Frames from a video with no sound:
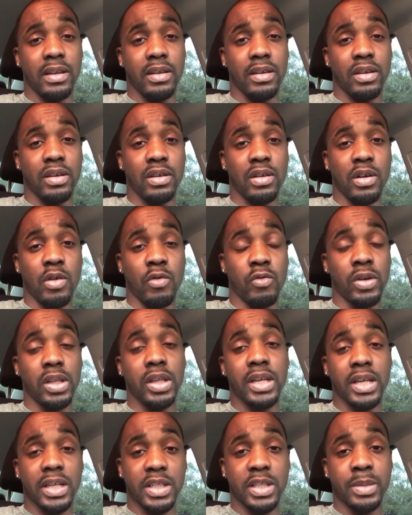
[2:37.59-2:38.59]

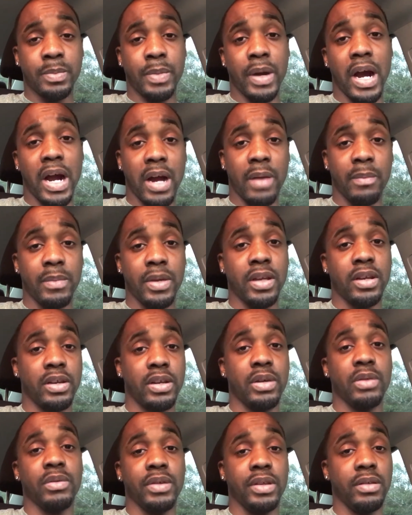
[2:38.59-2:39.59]
really inspired me to
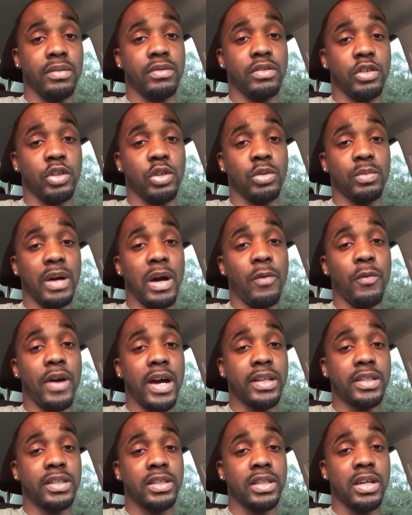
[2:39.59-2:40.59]
do YouTube. I
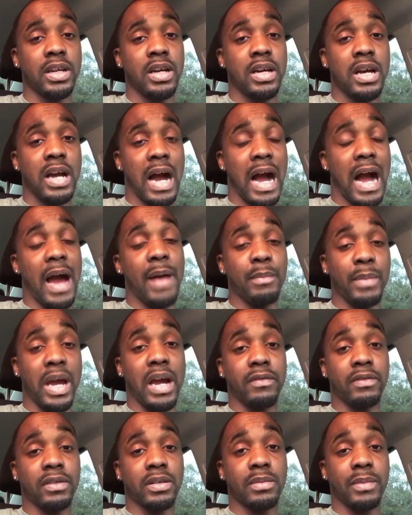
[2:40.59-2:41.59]
watch
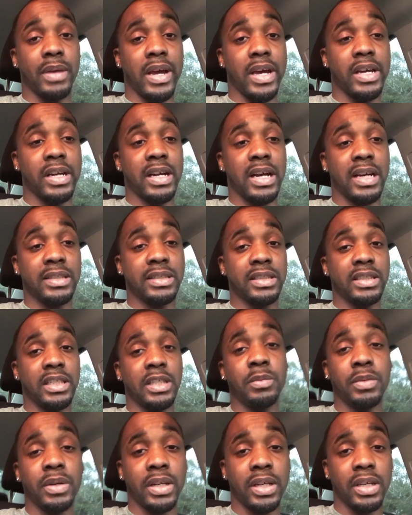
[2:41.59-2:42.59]
iMaverick, man, and I
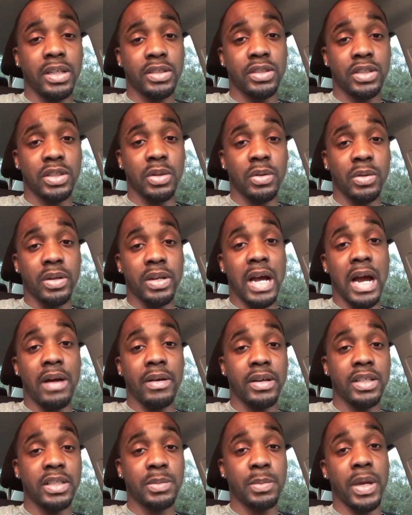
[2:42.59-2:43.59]
see what he's doing, how
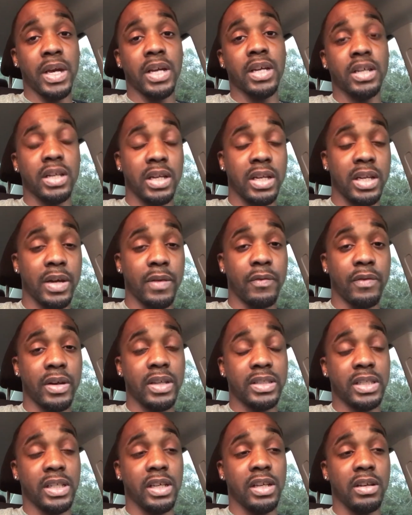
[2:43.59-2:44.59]
he's making a
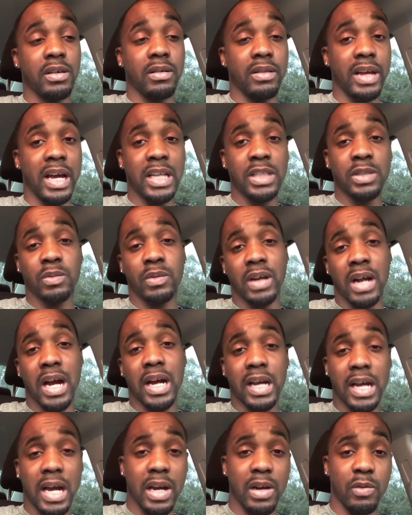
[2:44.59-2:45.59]
difference. And, that's what I
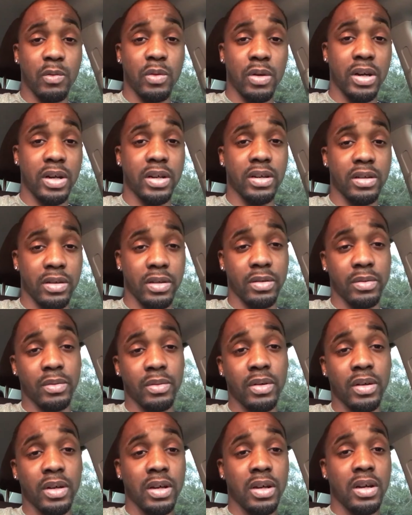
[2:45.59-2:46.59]
kind of wanted to
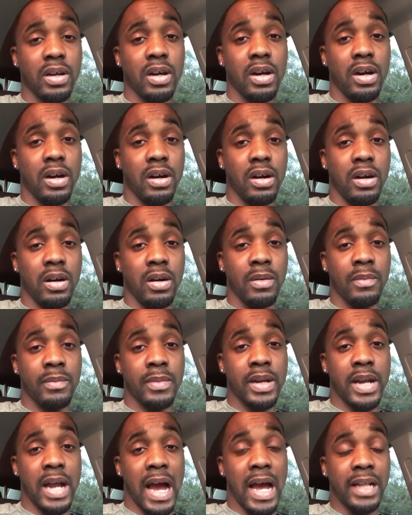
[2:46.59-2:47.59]
do.
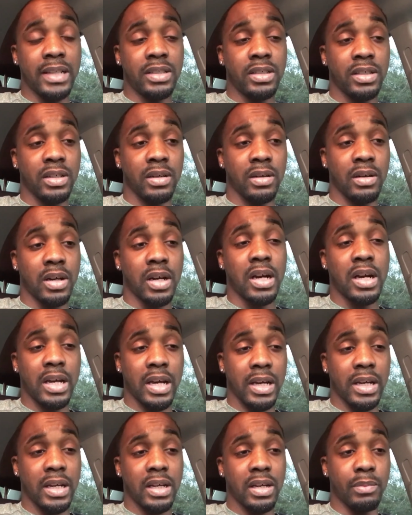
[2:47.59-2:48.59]
Not to
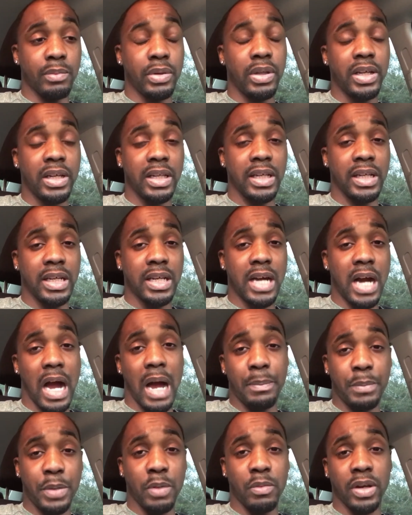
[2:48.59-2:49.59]
completely
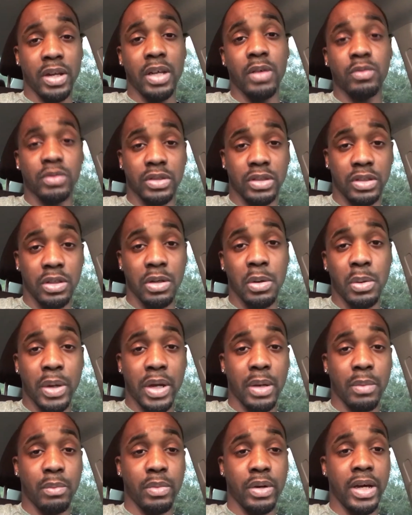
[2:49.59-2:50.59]
copy what he was
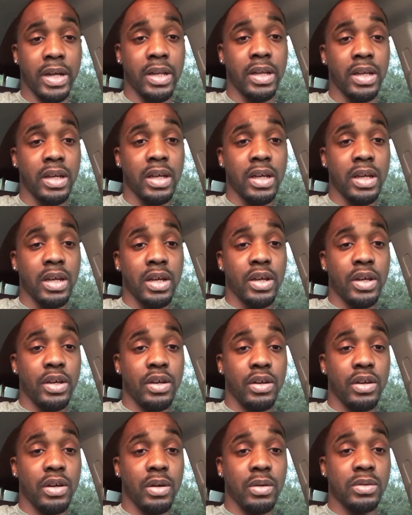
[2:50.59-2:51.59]
doing, but
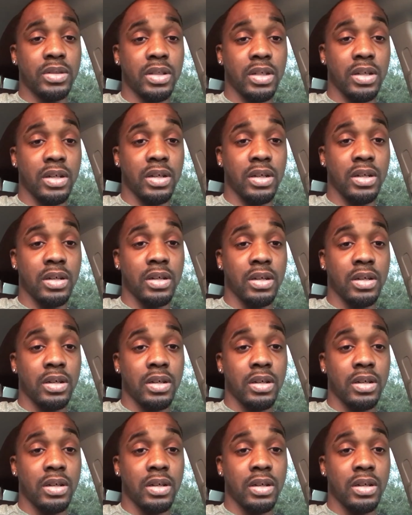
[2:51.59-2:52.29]
to